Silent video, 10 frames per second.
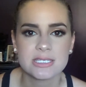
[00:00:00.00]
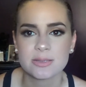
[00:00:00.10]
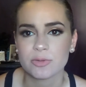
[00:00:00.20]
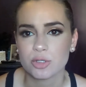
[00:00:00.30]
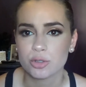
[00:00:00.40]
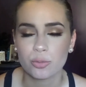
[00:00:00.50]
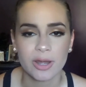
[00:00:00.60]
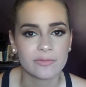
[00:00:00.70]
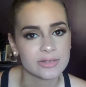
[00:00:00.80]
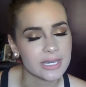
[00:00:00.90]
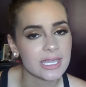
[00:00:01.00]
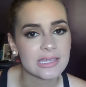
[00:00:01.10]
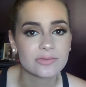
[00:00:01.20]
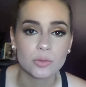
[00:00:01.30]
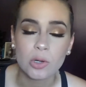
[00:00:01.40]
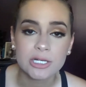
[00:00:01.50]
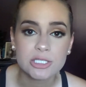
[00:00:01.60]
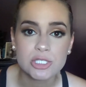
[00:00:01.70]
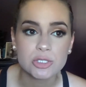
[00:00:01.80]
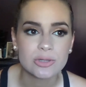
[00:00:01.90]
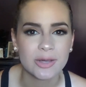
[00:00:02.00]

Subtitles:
something you could wear every day if you wanted to.